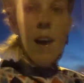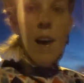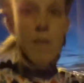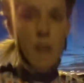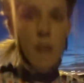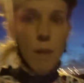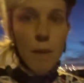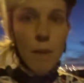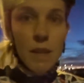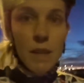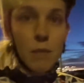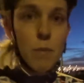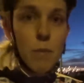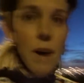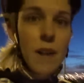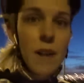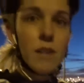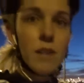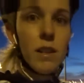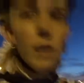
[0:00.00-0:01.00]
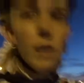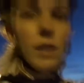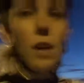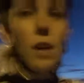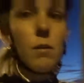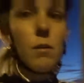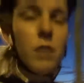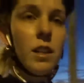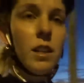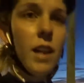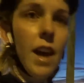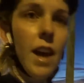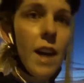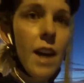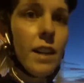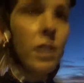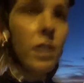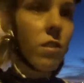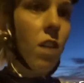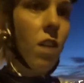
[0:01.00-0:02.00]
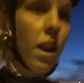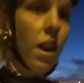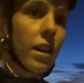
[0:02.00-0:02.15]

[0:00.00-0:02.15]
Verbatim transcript: got much battery, so we'll see how this ride